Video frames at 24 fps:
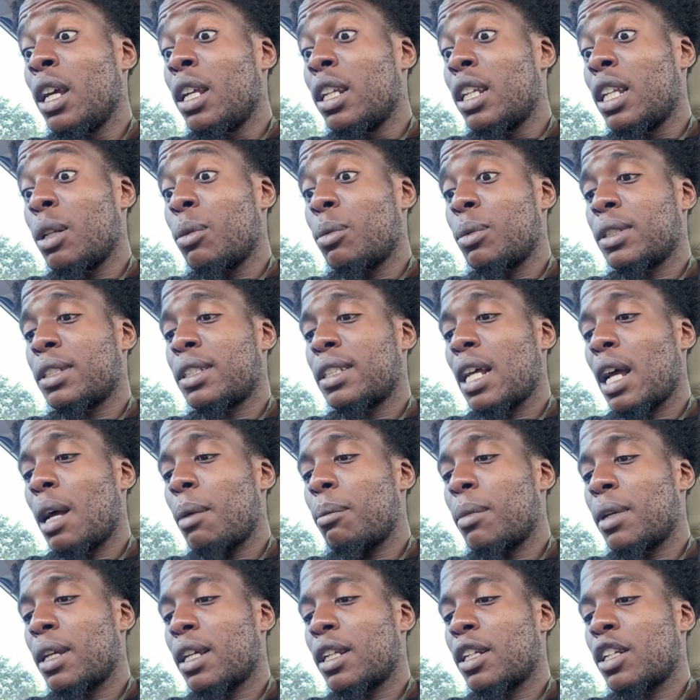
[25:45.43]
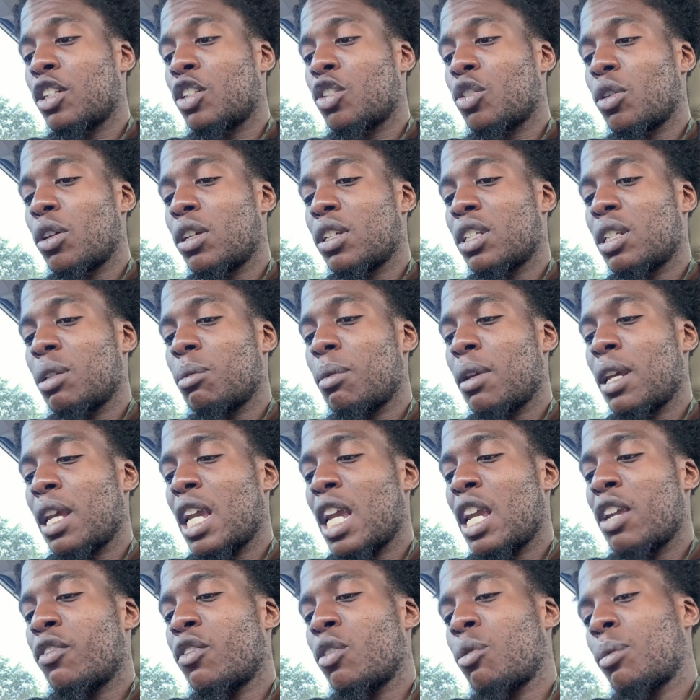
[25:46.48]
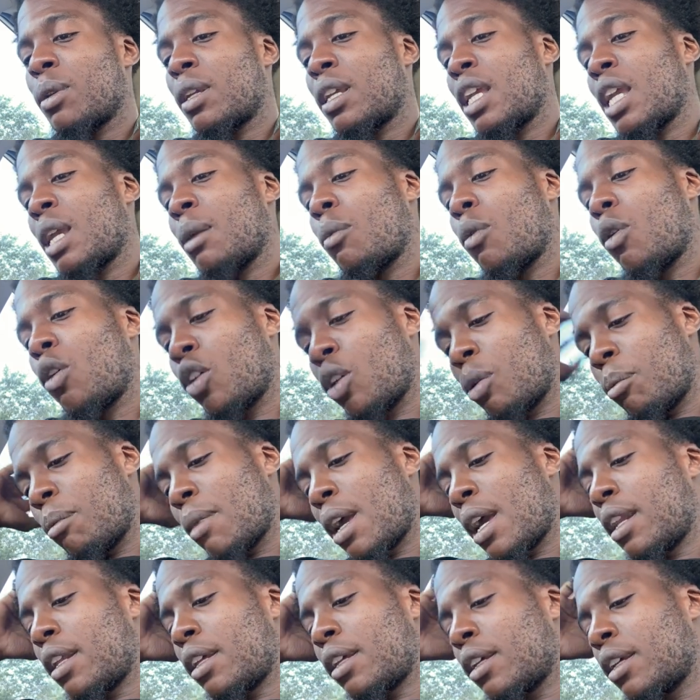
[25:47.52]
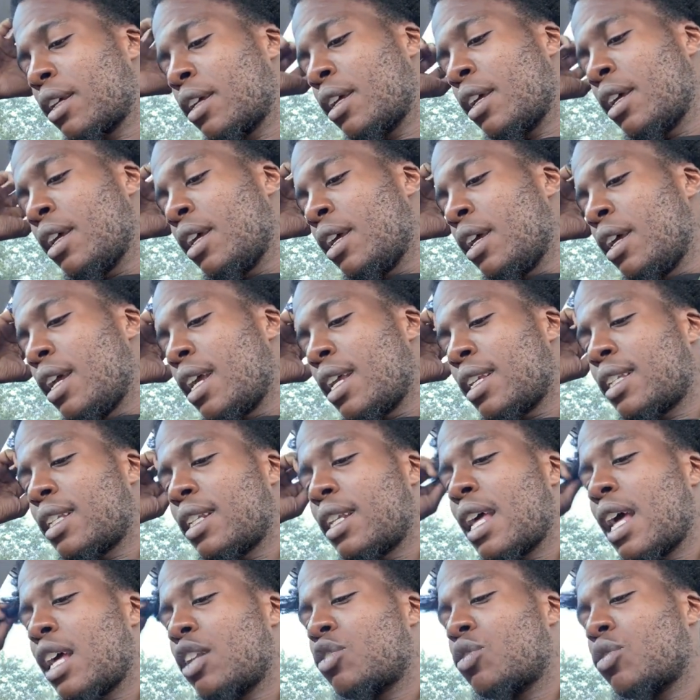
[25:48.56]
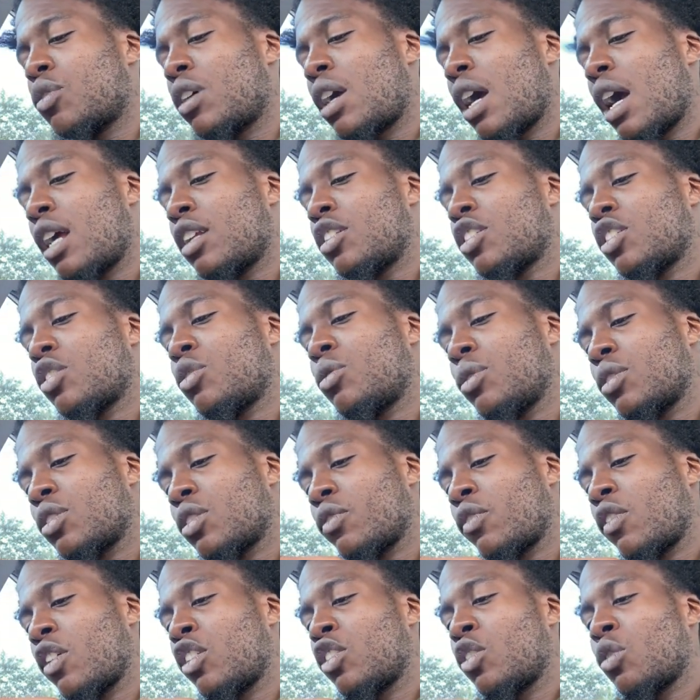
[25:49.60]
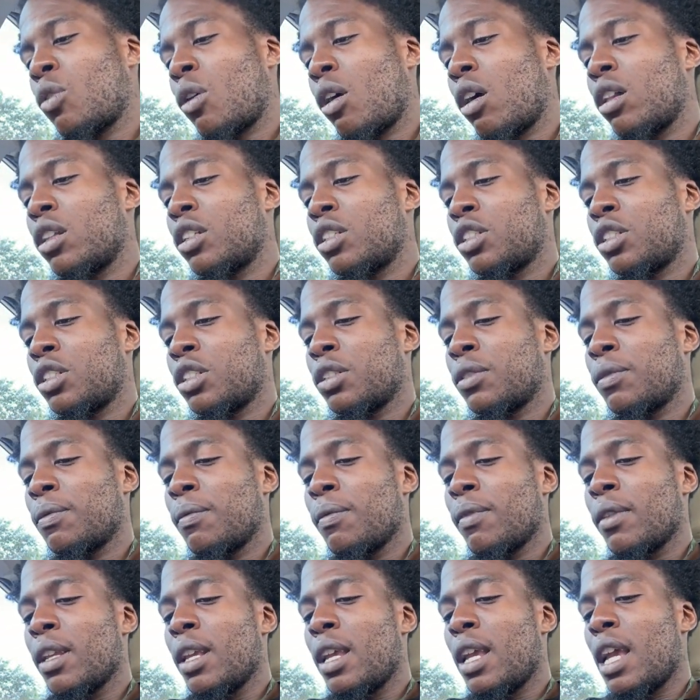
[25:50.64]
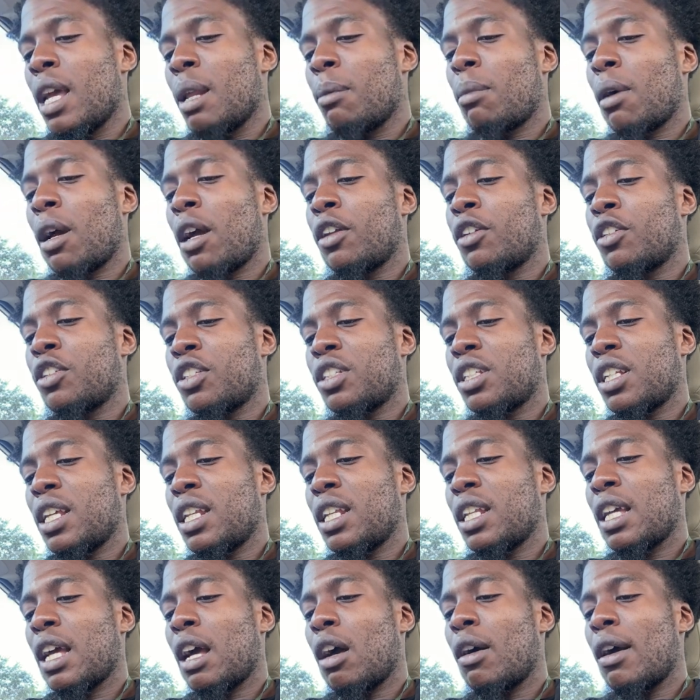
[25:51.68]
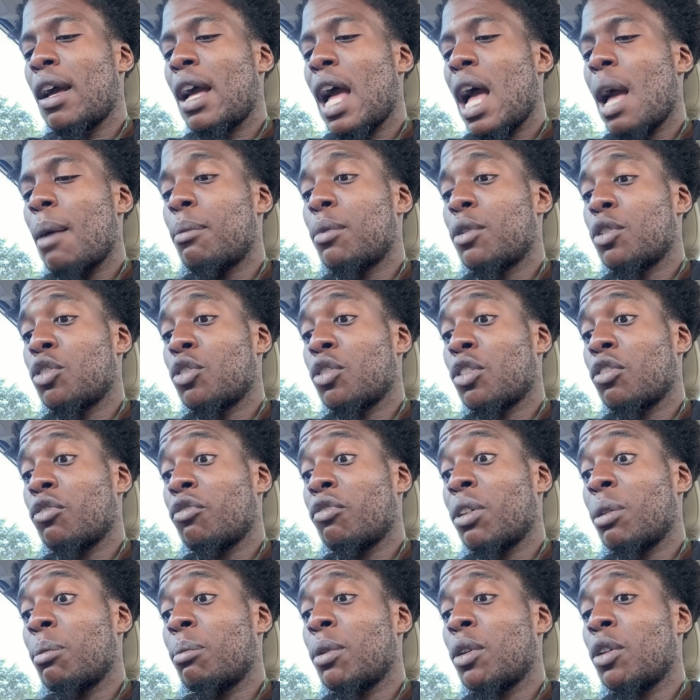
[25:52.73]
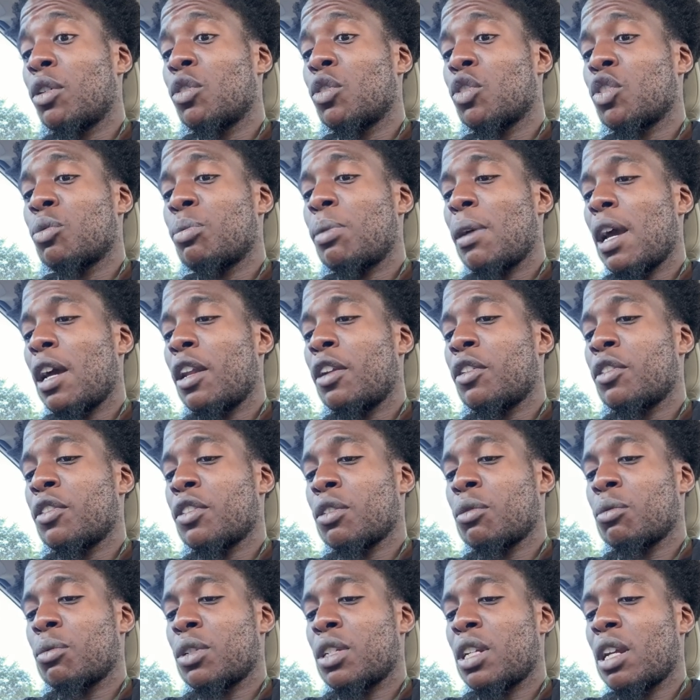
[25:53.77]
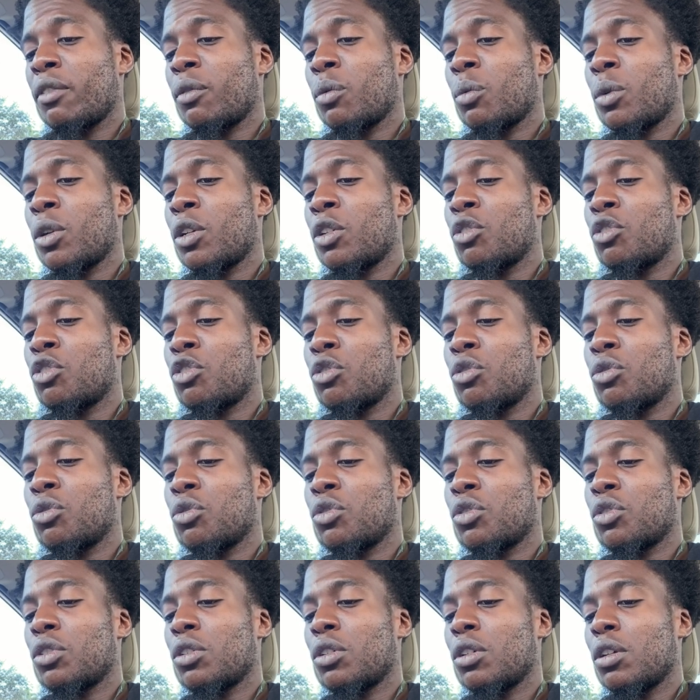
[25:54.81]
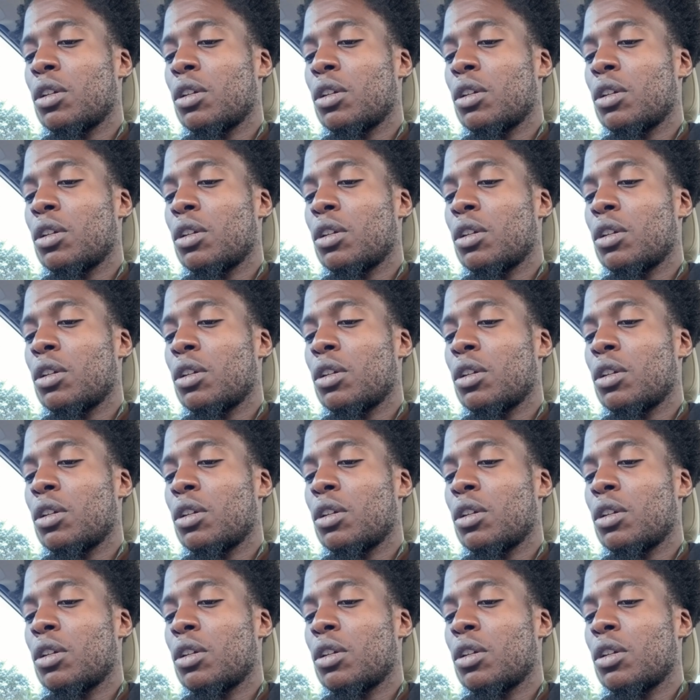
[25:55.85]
Then we stopped making a choice and the behavior became automatic. It's a natural consequence of our neurology, and by understanding how it happens, you can rebuild those patterns in whichever way you choose.